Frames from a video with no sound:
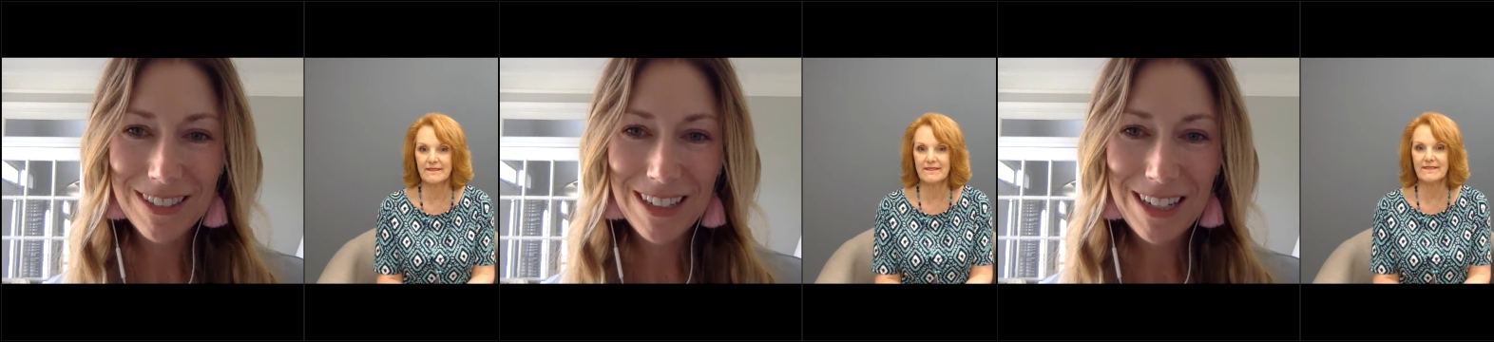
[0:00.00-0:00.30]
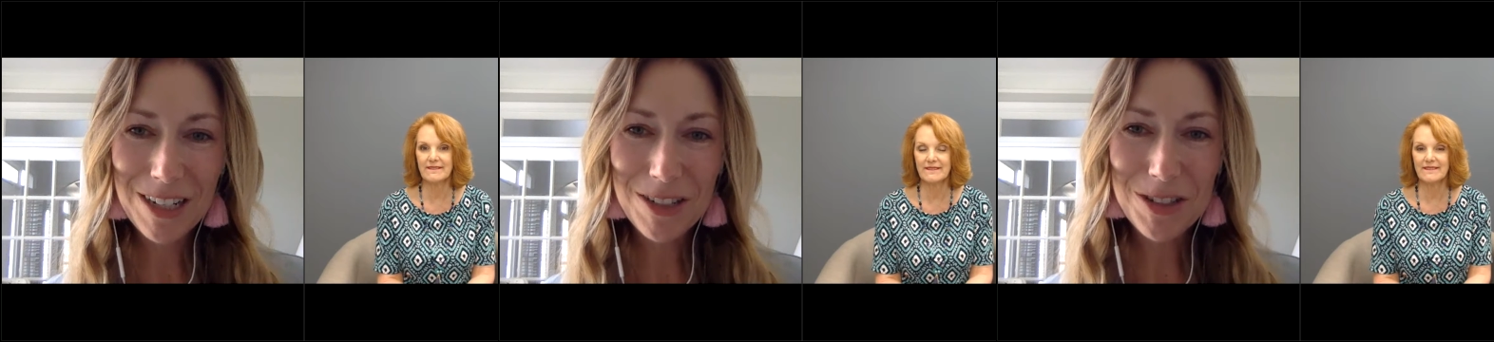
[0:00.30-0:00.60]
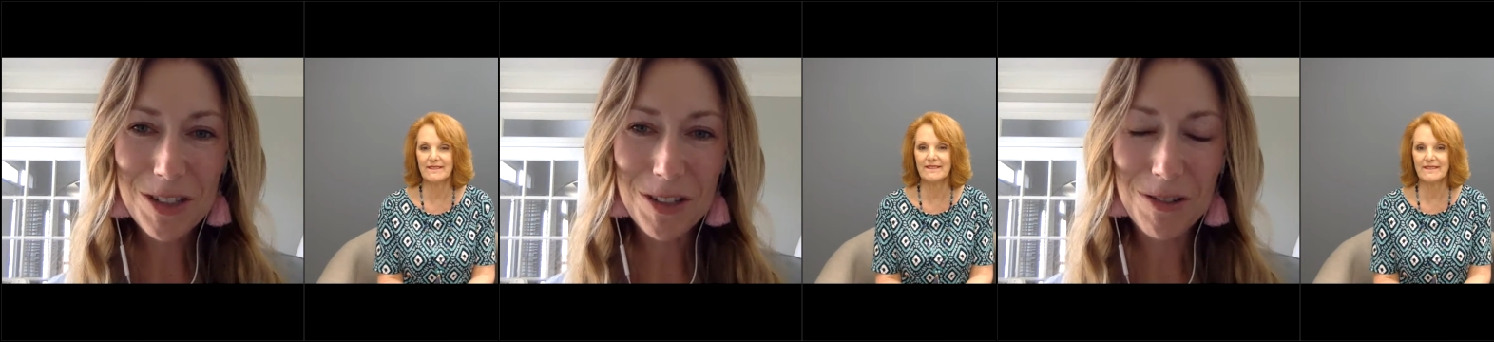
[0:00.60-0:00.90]
Speaker 1: mm-hmm.
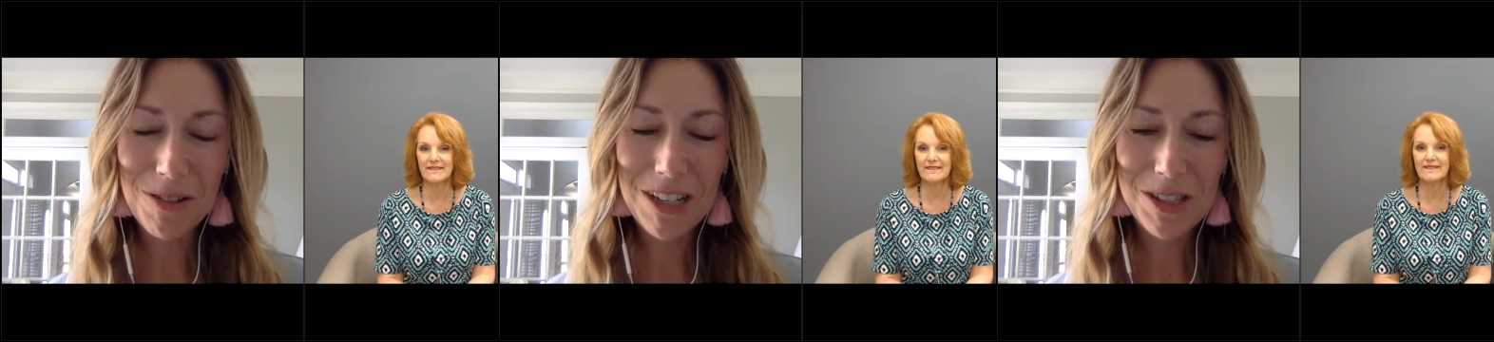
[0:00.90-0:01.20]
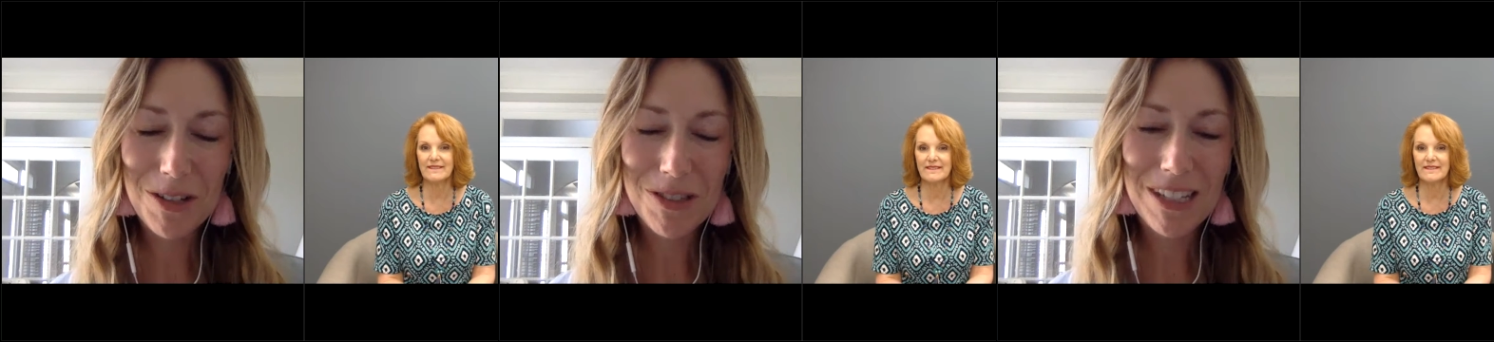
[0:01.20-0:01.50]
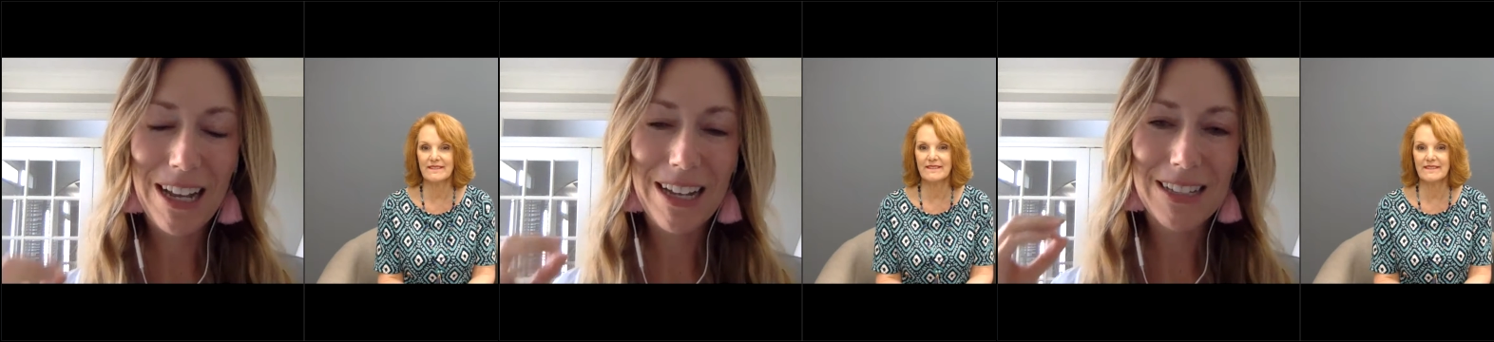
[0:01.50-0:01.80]
to
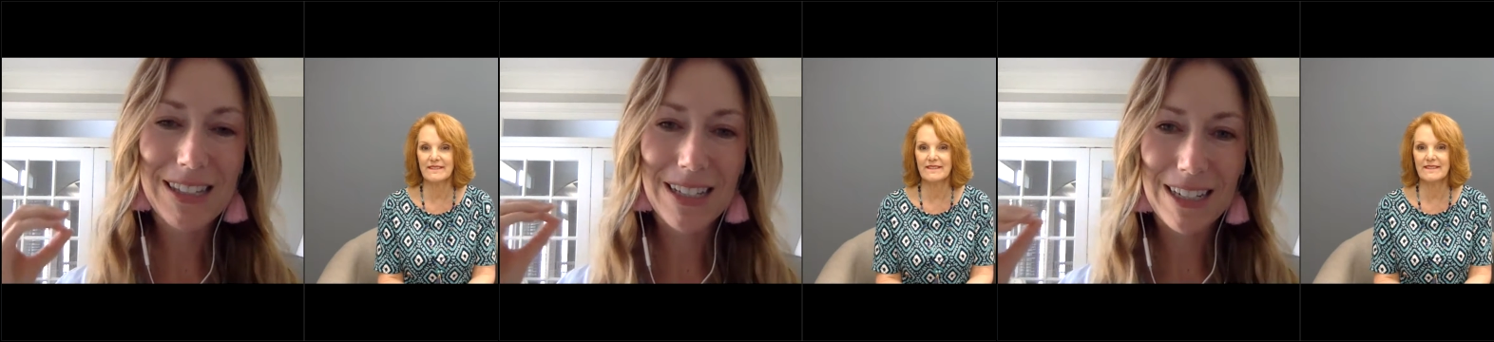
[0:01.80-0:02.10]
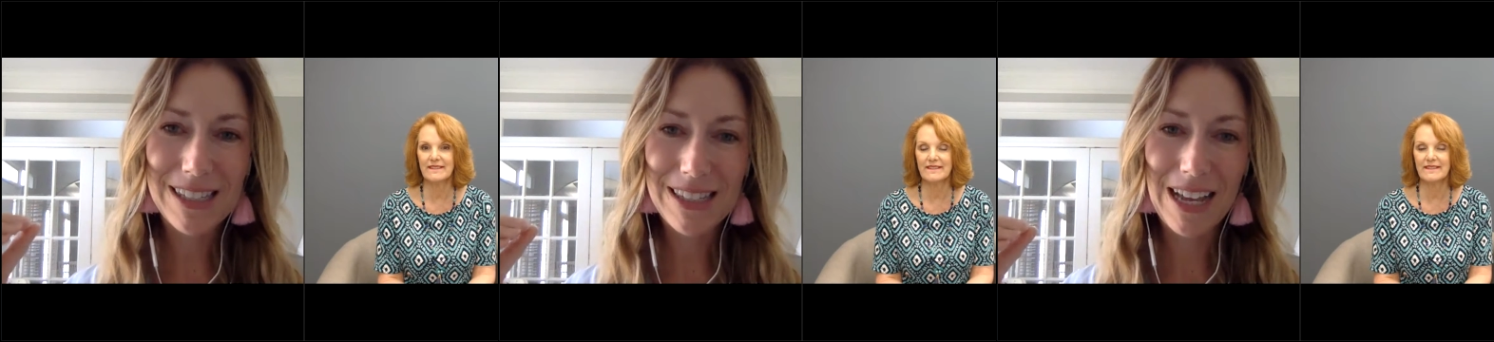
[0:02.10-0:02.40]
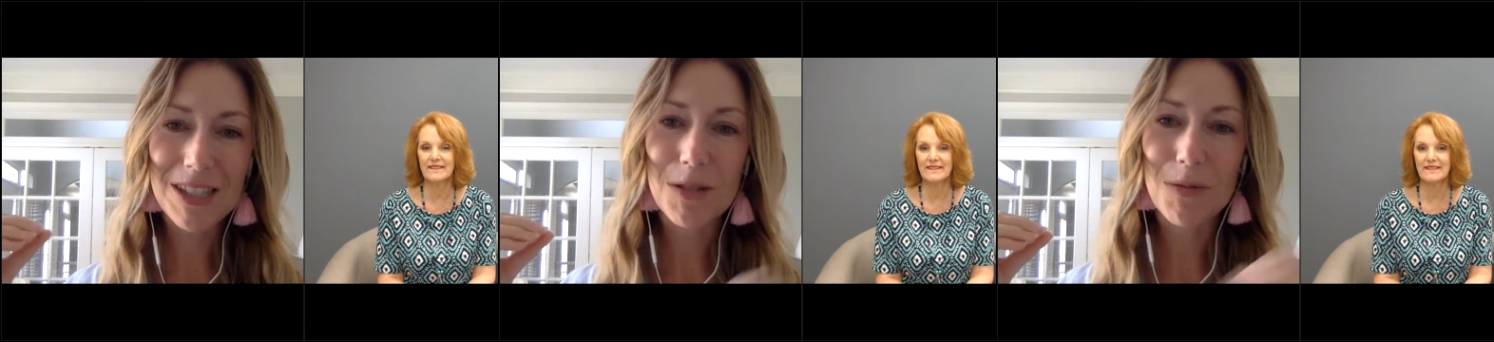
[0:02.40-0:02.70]
associate
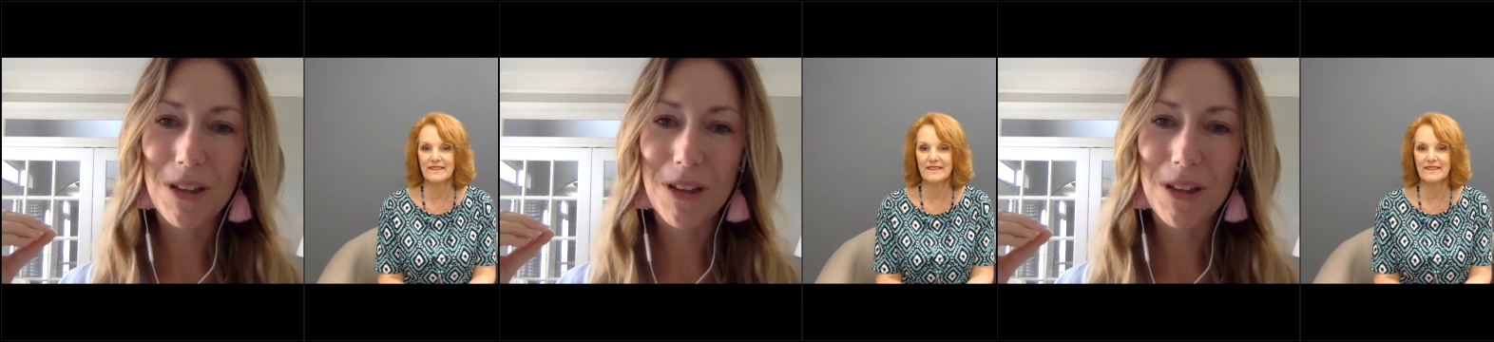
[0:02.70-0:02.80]
success